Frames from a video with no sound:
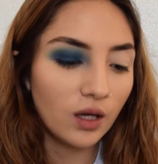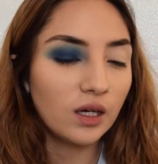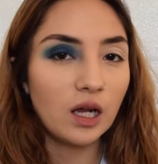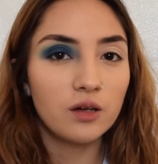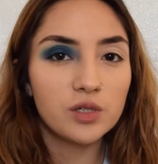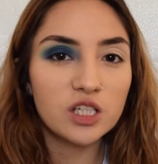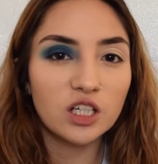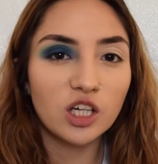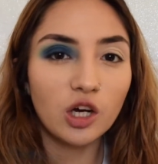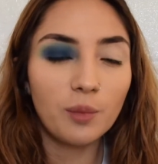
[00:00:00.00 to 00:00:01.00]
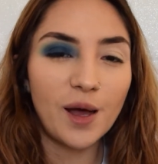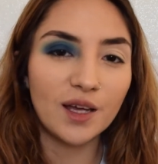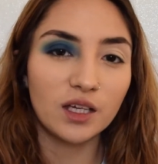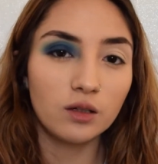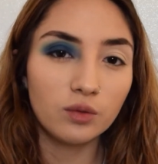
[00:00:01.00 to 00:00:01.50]
And now I'm just going to go
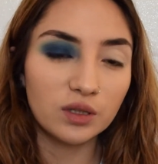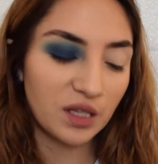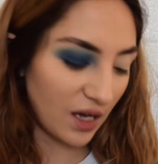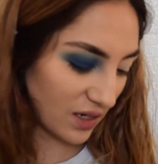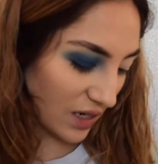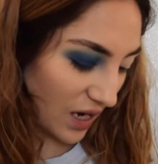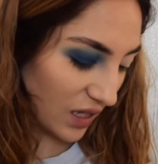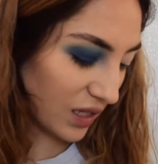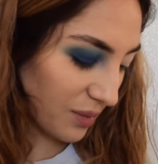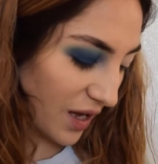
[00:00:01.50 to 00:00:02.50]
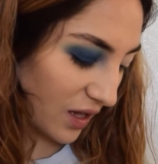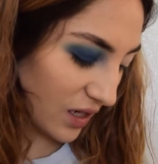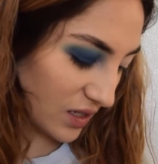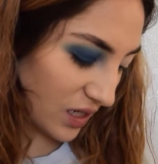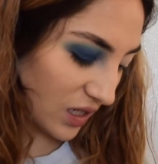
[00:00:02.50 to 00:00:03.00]
back in with that Kylie
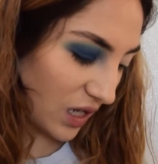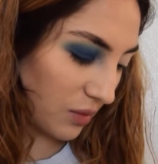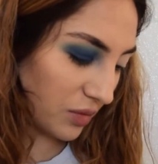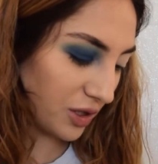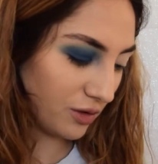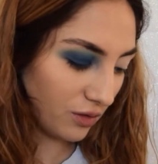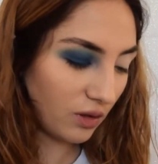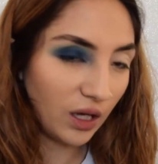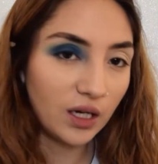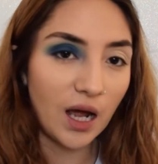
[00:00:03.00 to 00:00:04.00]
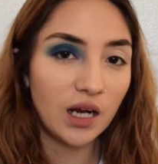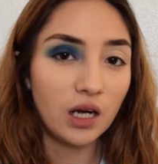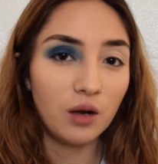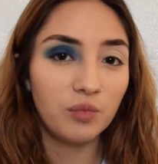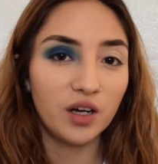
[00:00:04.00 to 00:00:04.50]
palette and take that blue and add
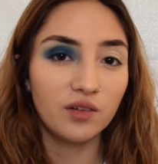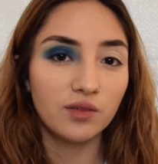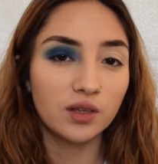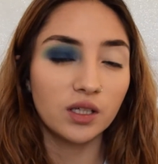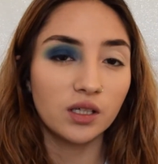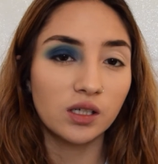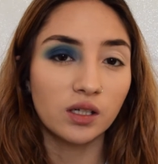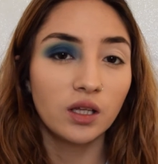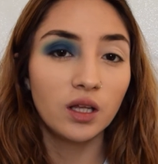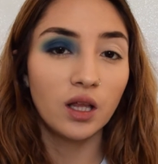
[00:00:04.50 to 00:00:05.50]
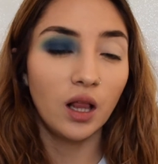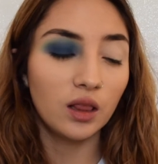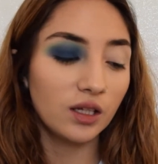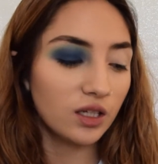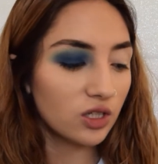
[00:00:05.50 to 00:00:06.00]
it above the
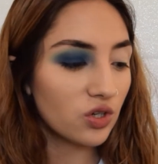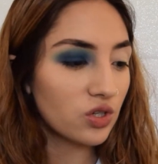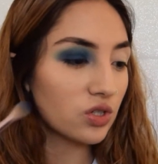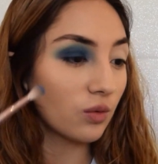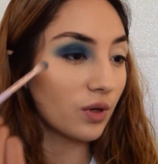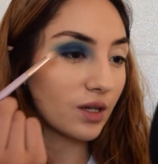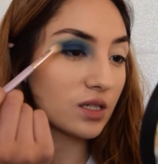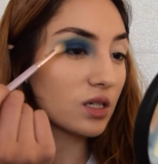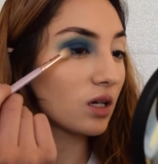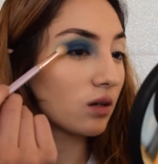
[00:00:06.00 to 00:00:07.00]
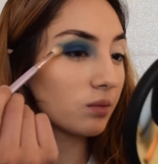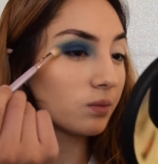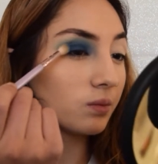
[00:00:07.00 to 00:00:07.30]
lid just so we could see it.